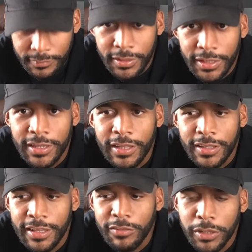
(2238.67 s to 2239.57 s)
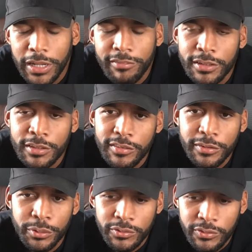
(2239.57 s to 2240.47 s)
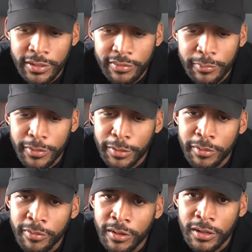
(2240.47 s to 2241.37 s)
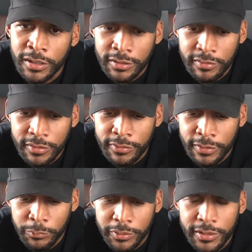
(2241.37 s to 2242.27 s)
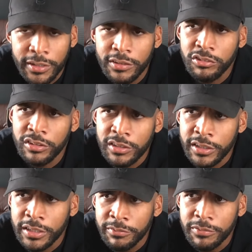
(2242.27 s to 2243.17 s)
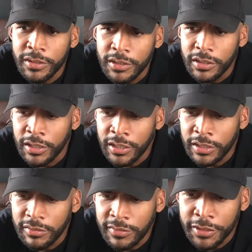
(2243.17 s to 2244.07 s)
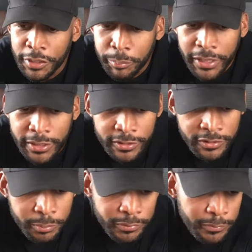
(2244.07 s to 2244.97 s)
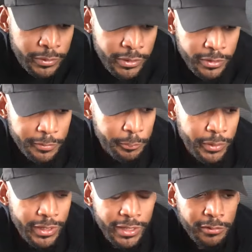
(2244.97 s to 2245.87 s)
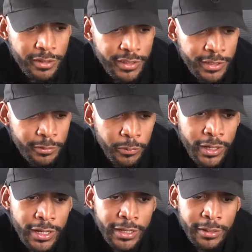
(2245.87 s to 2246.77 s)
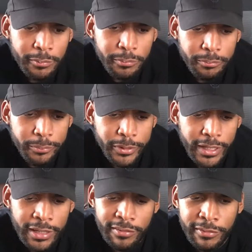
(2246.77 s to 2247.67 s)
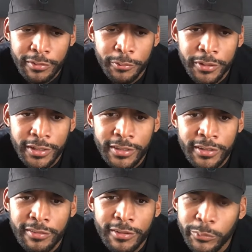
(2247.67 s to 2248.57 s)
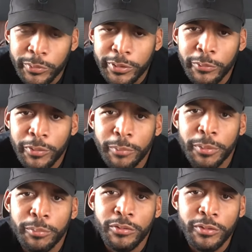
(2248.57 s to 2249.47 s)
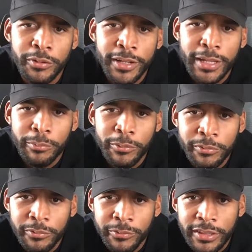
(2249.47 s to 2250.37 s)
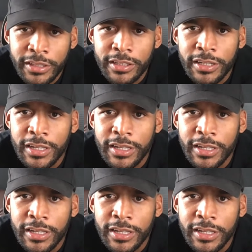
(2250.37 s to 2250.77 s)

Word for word: Yeah. That's what I learned too, is like sometimes as an artist, because I went down this journey of studying painters before. I'm like, I don't get why Picasso, like it doesn't look real. Why are people so enamored with it?